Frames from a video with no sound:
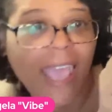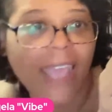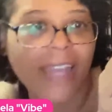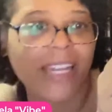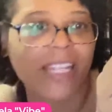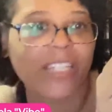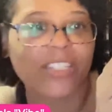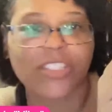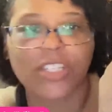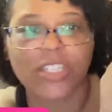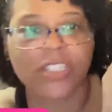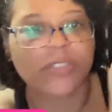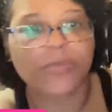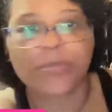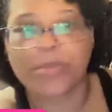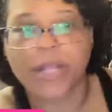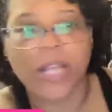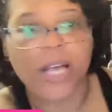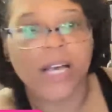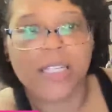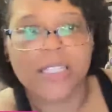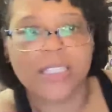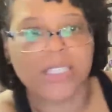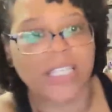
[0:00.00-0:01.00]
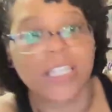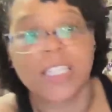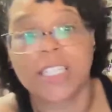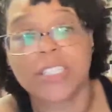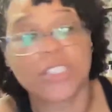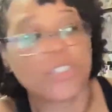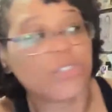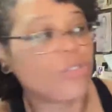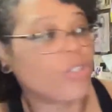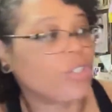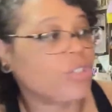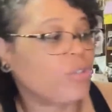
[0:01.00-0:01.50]
and it just plugs
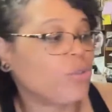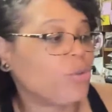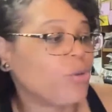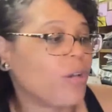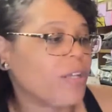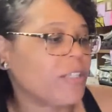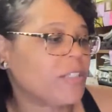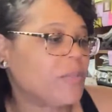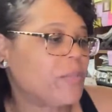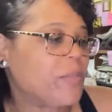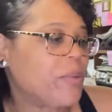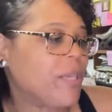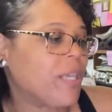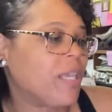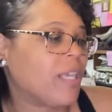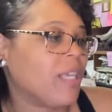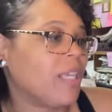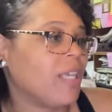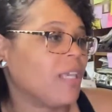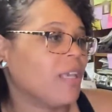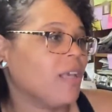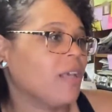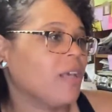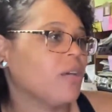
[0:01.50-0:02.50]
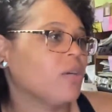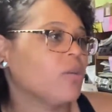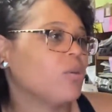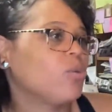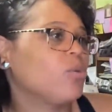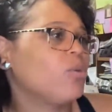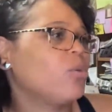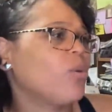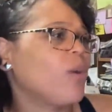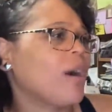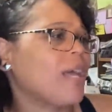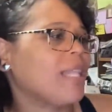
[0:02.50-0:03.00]
into your USB.
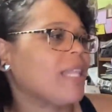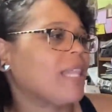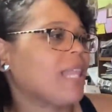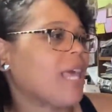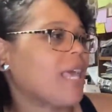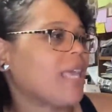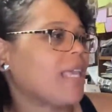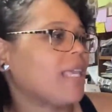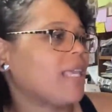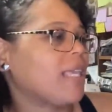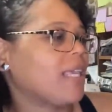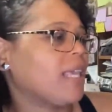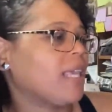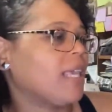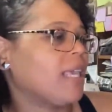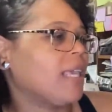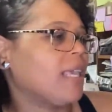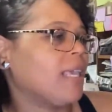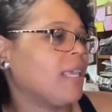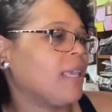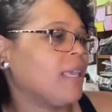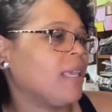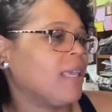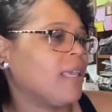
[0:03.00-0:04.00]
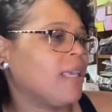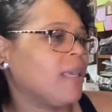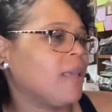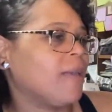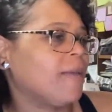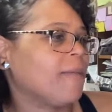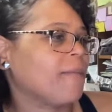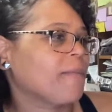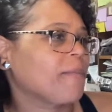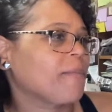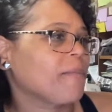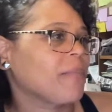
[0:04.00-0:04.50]
Ooh, I like
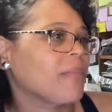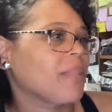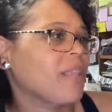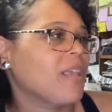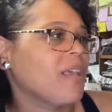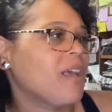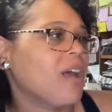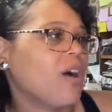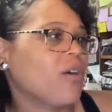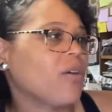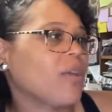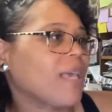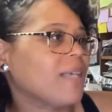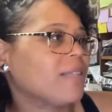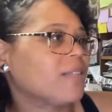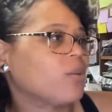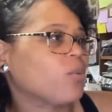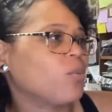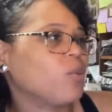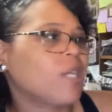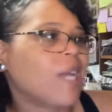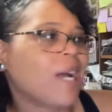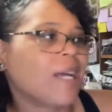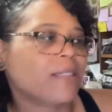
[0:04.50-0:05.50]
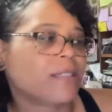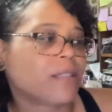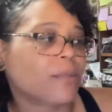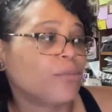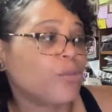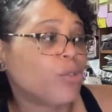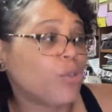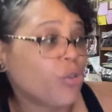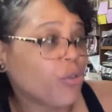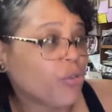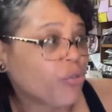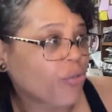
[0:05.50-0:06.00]
it. Okay, so we got
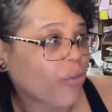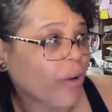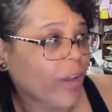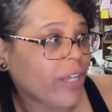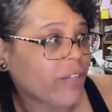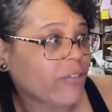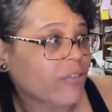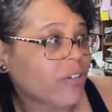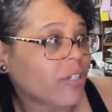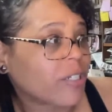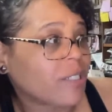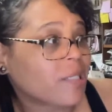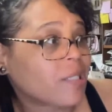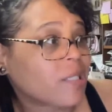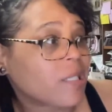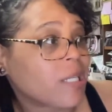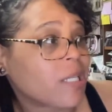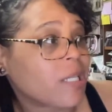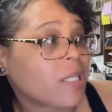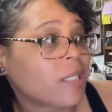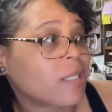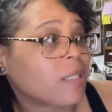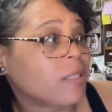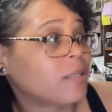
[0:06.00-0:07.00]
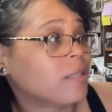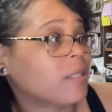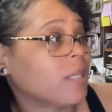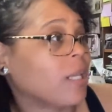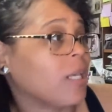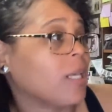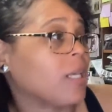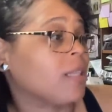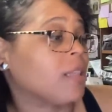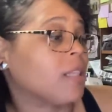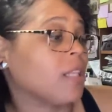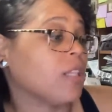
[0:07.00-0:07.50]
some new fragrances
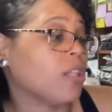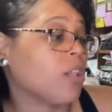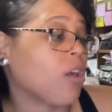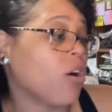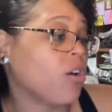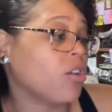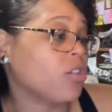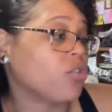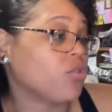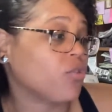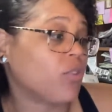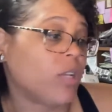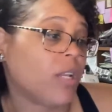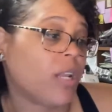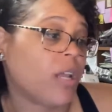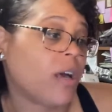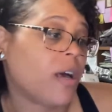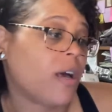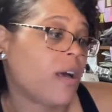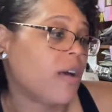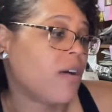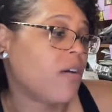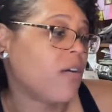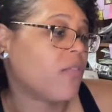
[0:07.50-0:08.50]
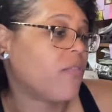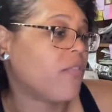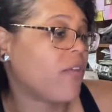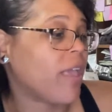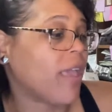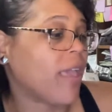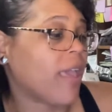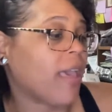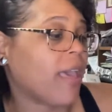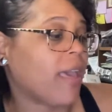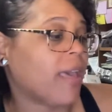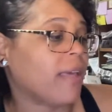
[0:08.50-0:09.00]
in the Laundry Love
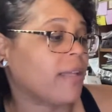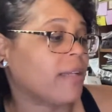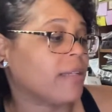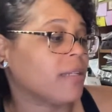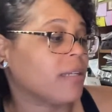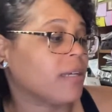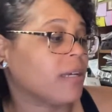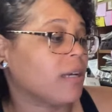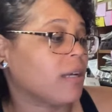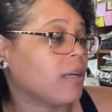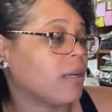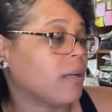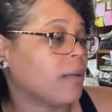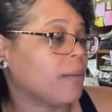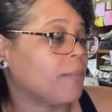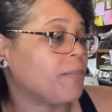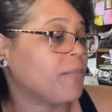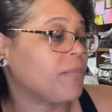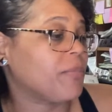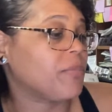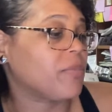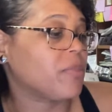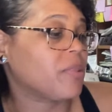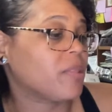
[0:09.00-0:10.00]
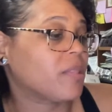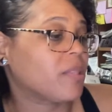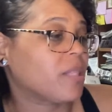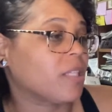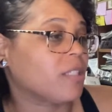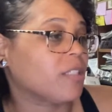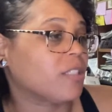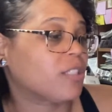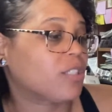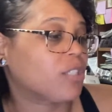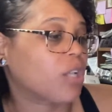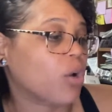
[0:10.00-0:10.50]
and um, the
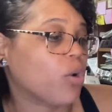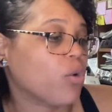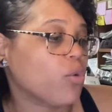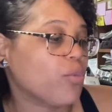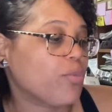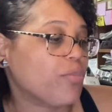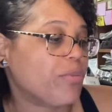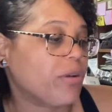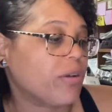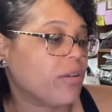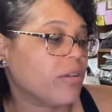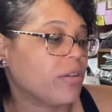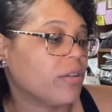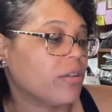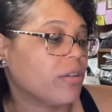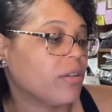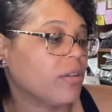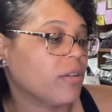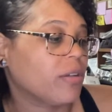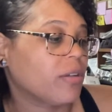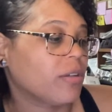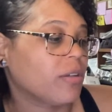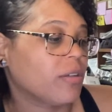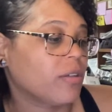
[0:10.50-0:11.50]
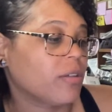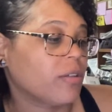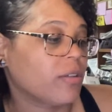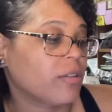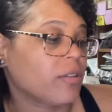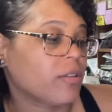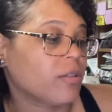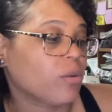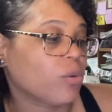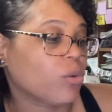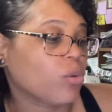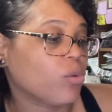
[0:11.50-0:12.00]
soap.
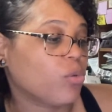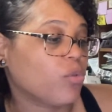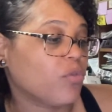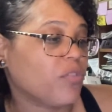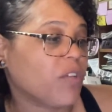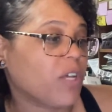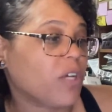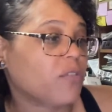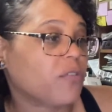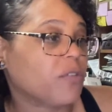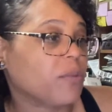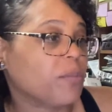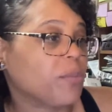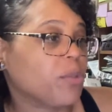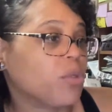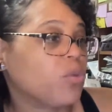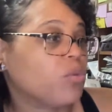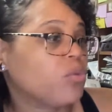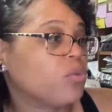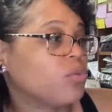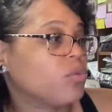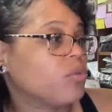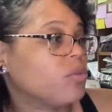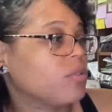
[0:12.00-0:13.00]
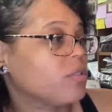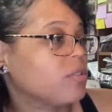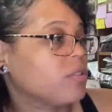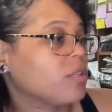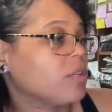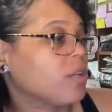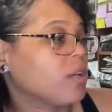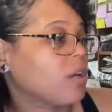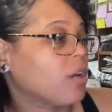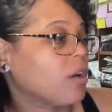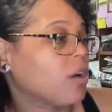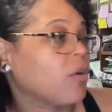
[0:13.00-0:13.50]
Ooh, Velvet Moon.
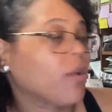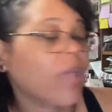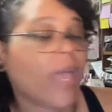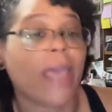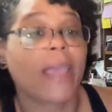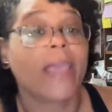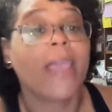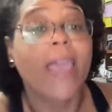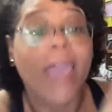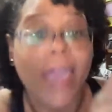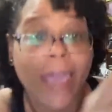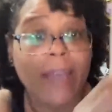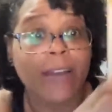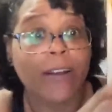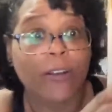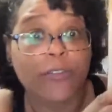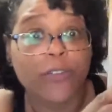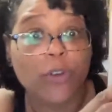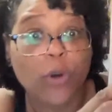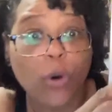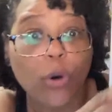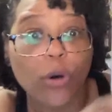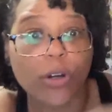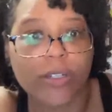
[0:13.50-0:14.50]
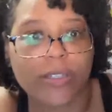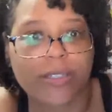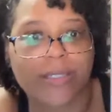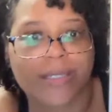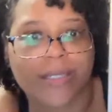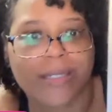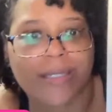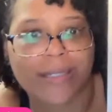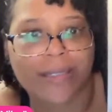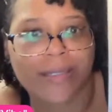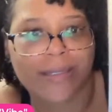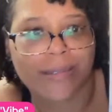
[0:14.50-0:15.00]
Okay. And of
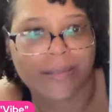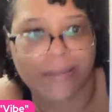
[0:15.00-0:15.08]
course,